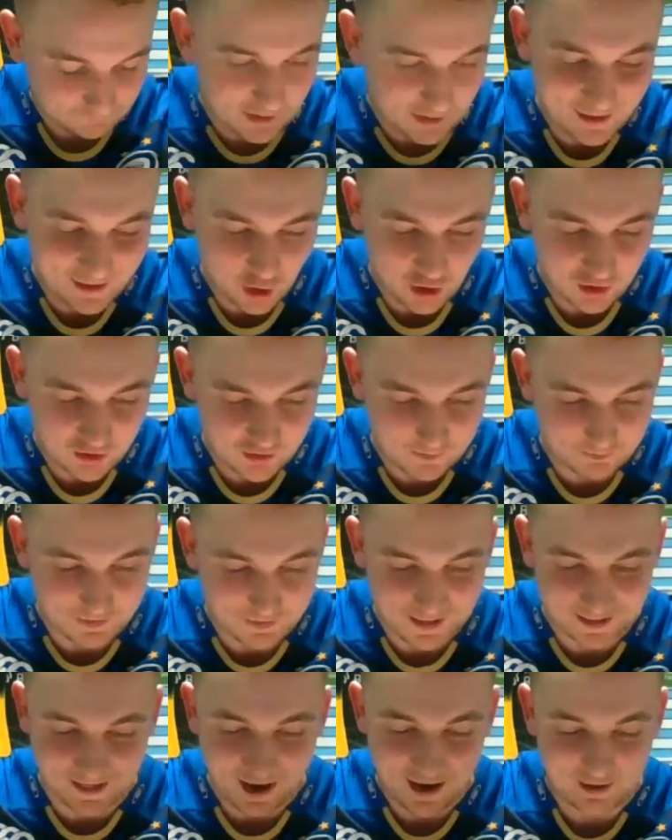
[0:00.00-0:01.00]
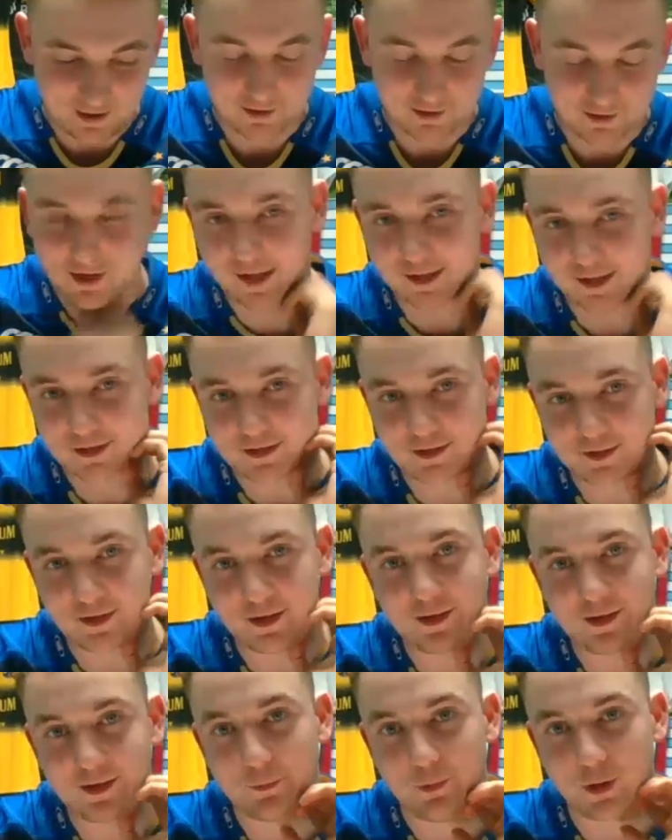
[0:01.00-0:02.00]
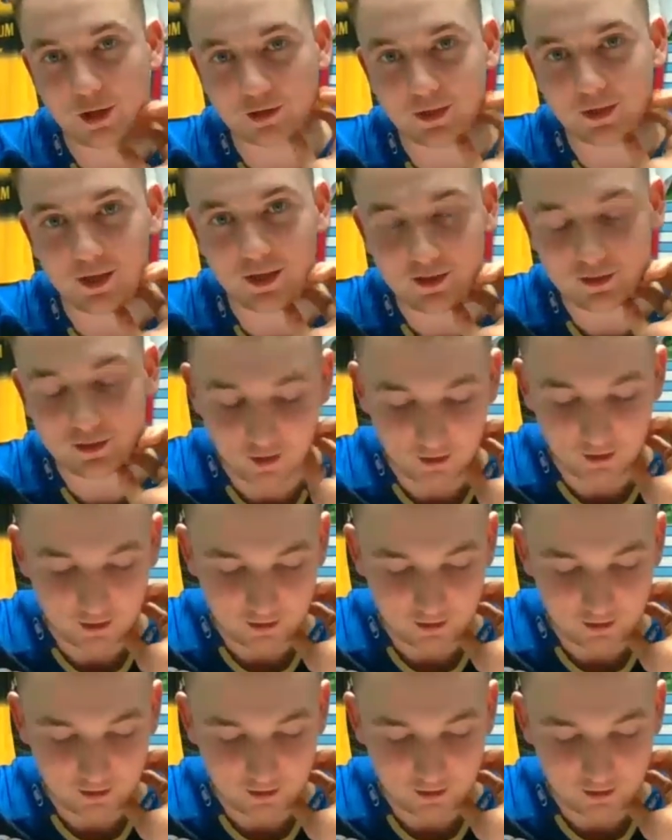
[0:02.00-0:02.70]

of chaos added to the podcast.